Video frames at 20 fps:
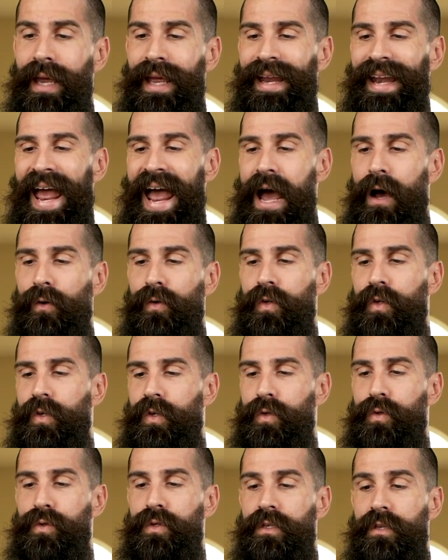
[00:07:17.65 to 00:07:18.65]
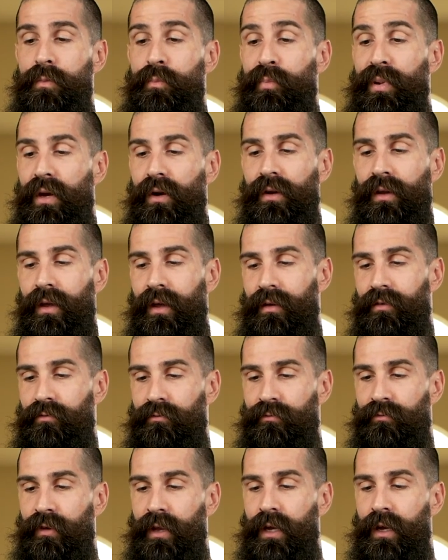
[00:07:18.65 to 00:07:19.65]
in how to use the beard kit
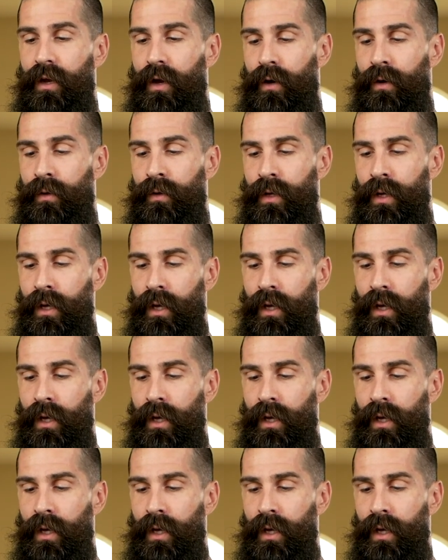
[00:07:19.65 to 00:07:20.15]
video,